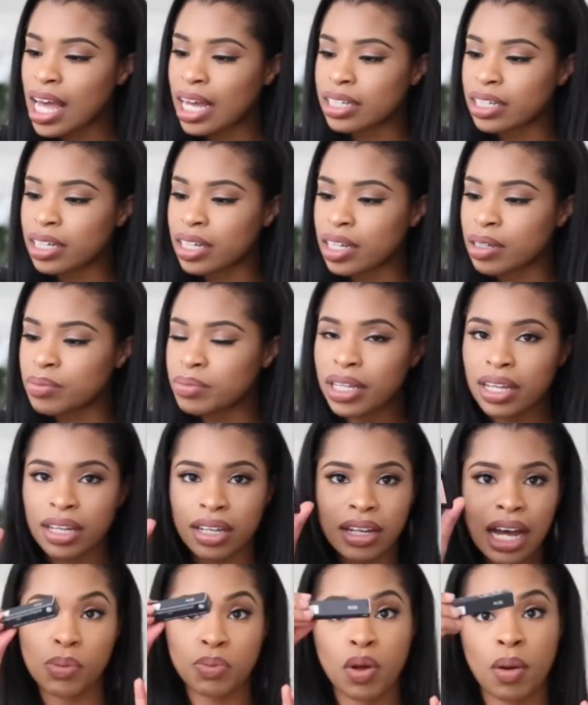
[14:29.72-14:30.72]
And um, yeah,
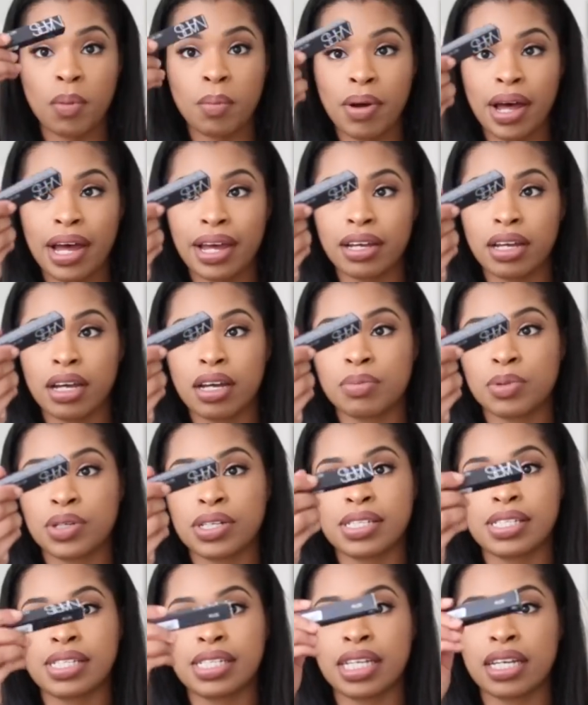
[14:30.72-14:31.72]
topped up my um,
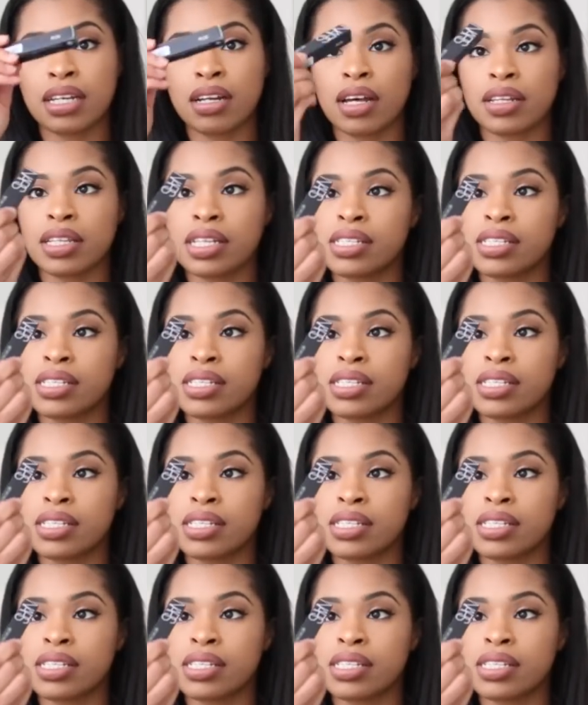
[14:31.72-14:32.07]
concealer.